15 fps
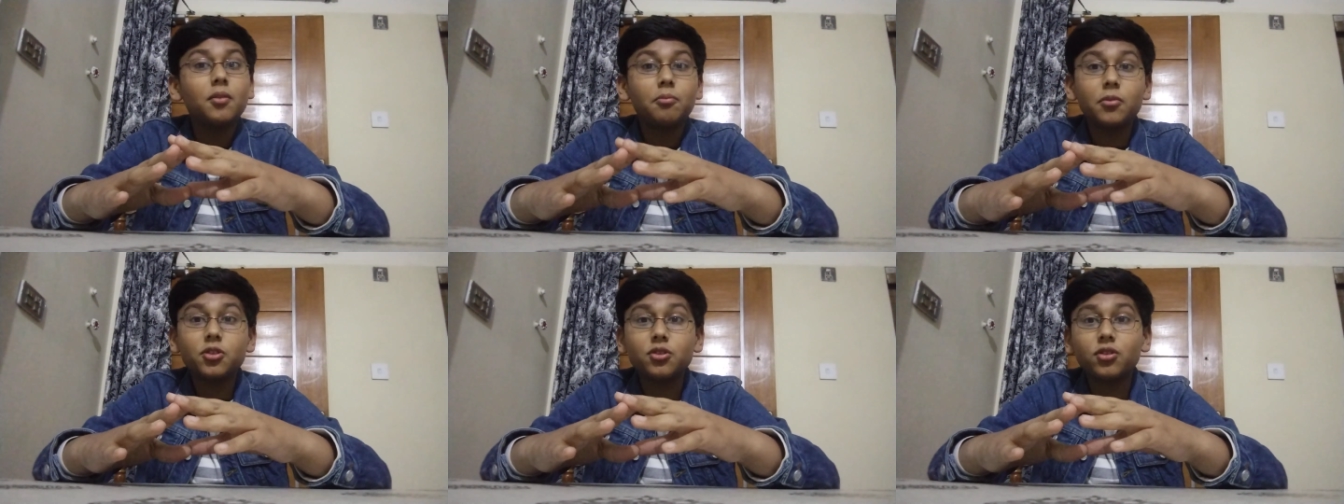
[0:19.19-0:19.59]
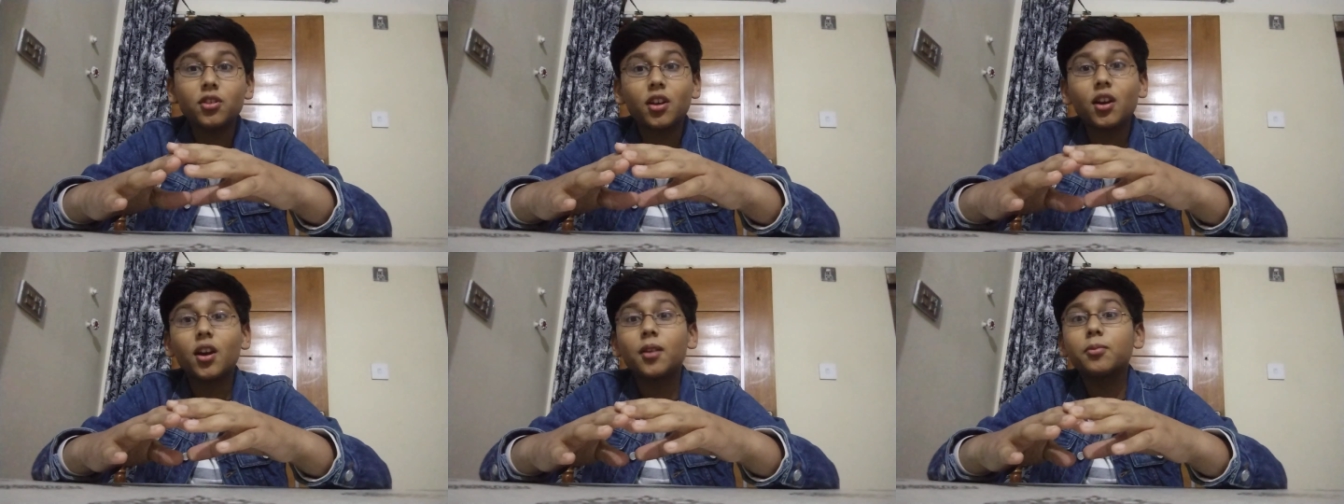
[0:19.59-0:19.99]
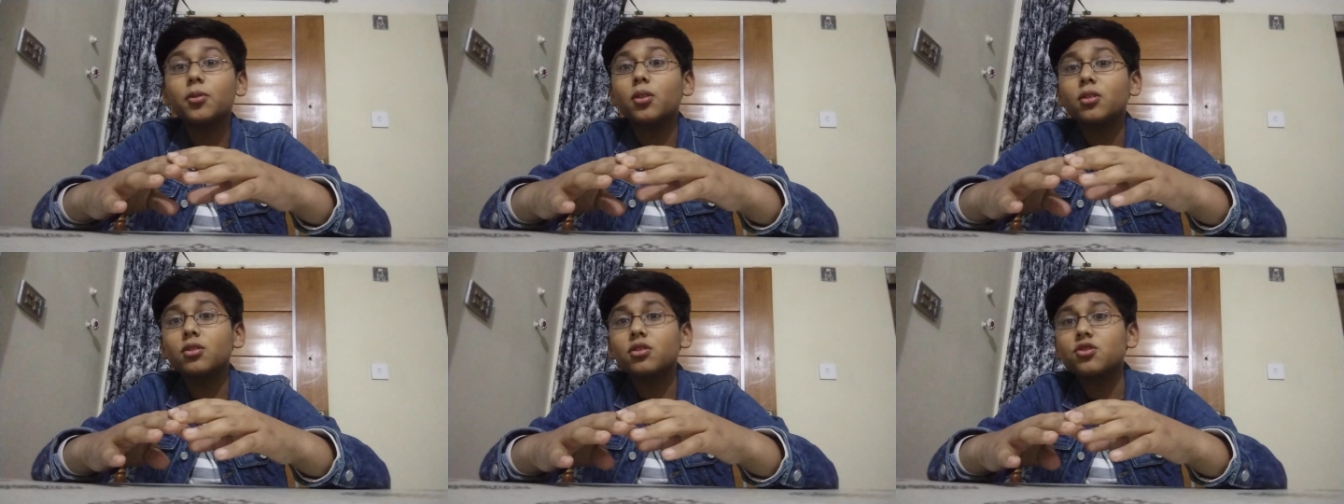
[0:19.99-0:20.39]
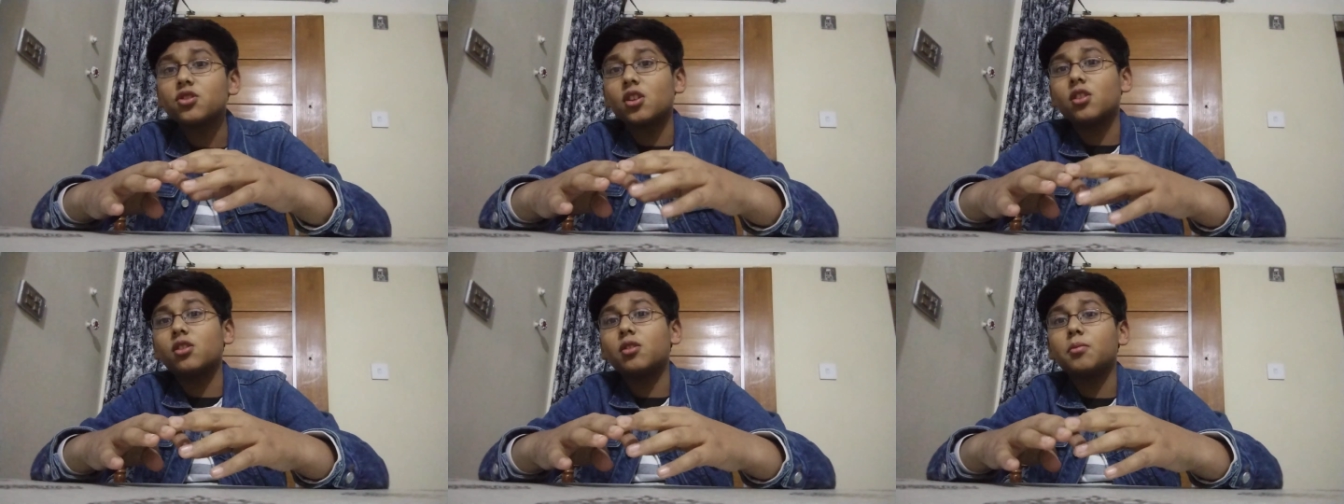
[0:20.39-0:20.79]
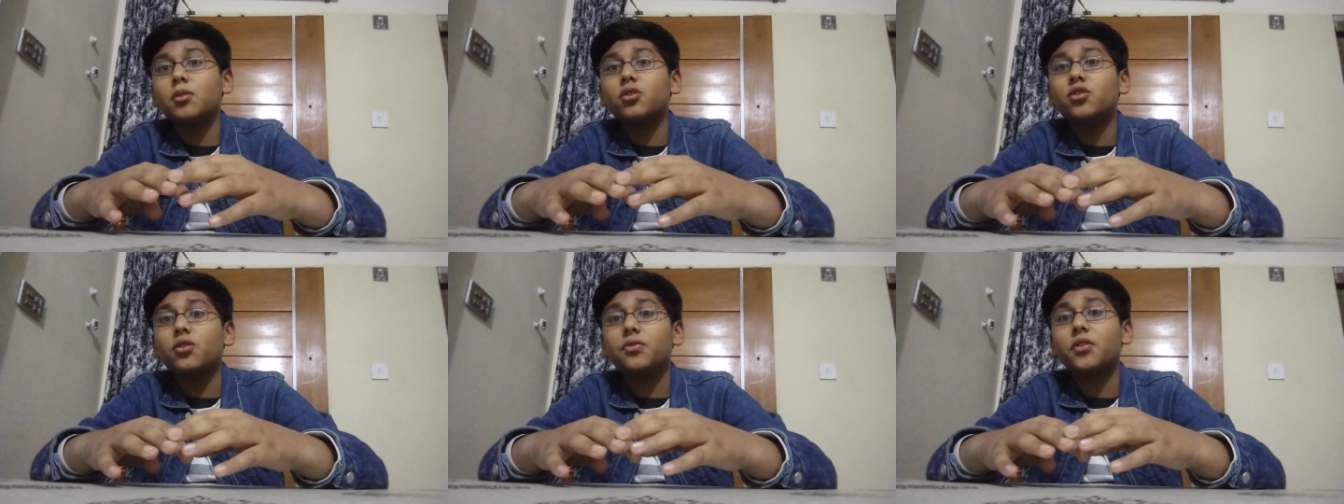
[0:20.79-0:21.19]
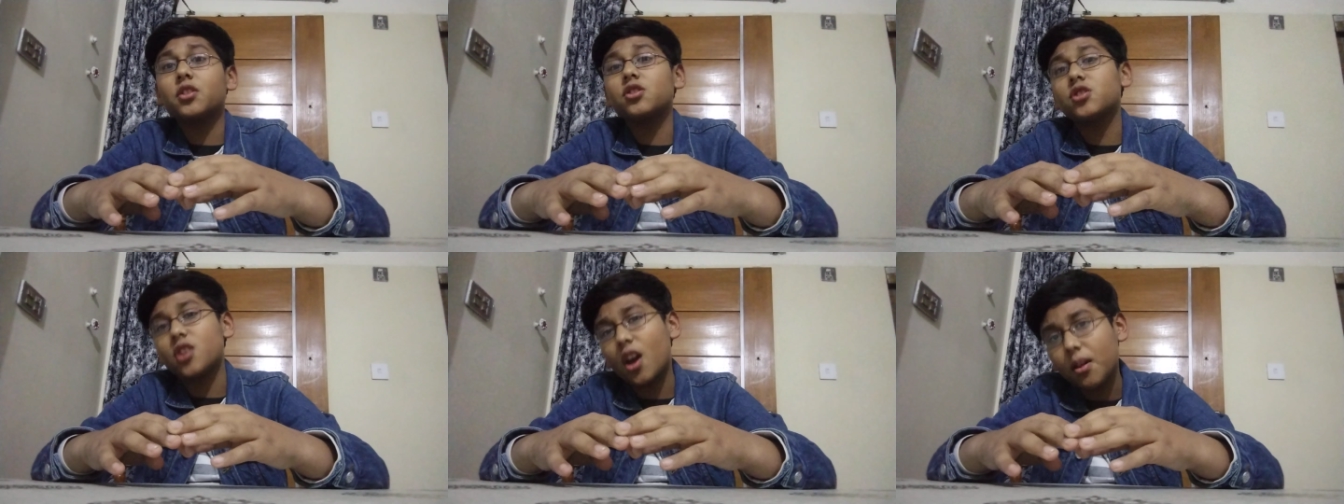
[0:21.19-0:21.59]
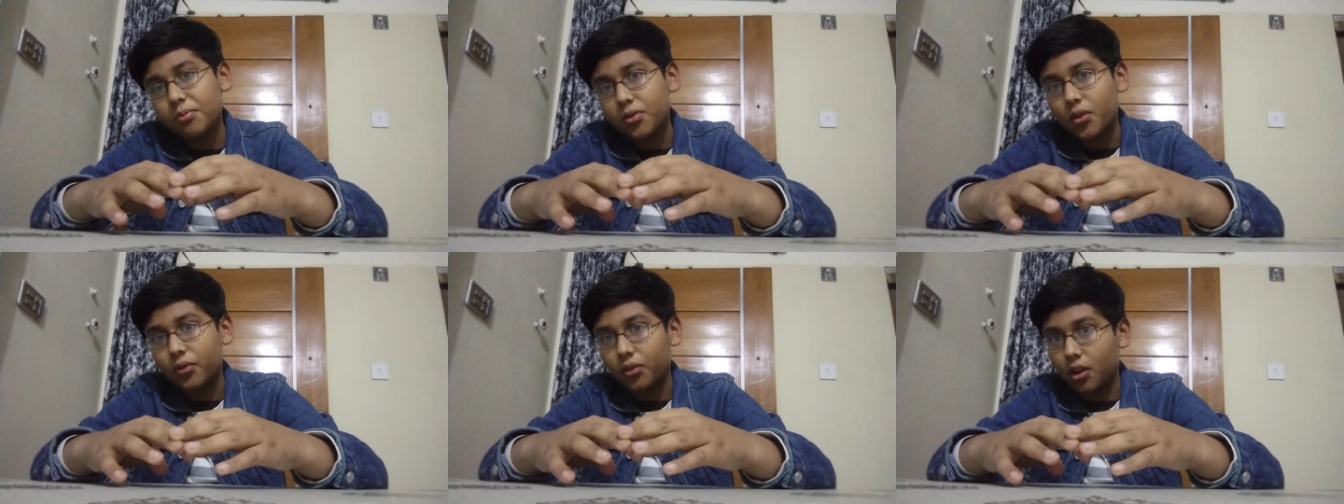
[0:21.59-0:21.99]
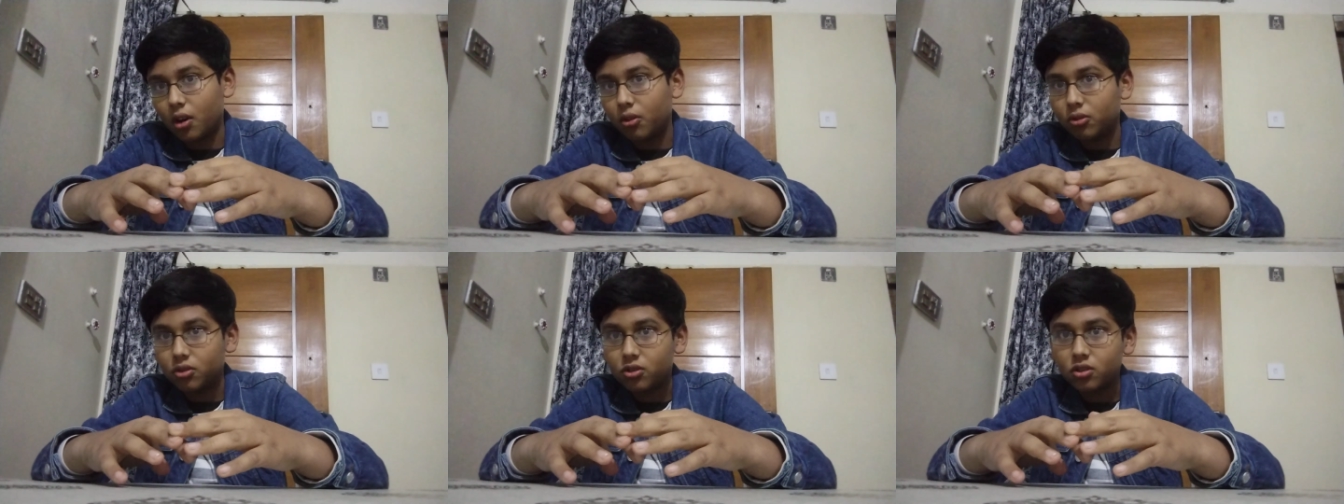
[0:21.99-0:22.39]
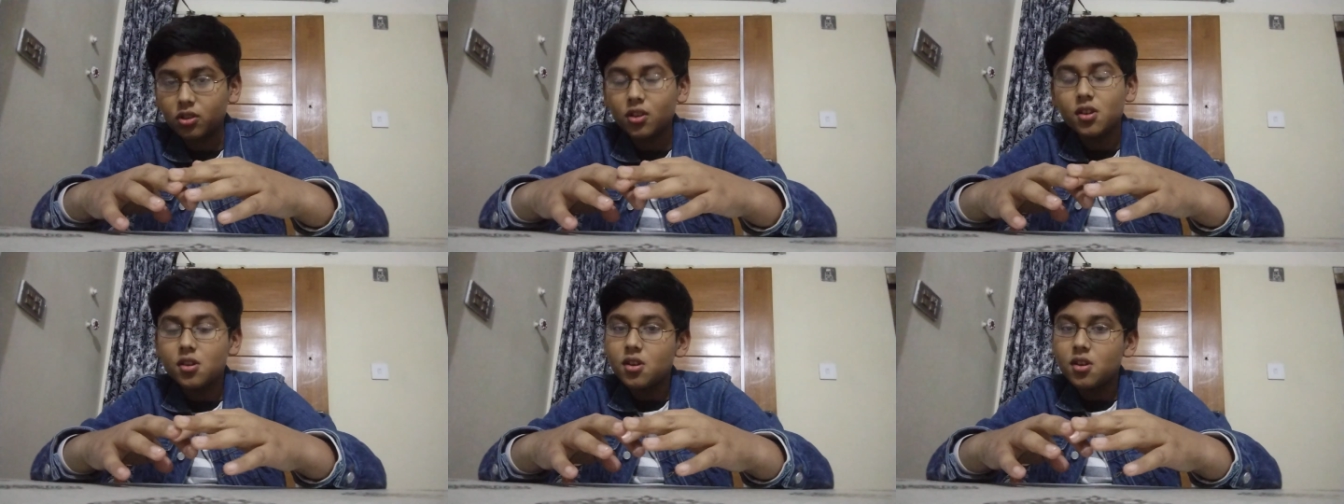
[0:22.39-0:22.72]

But today I am going to tell you about different types of nouns.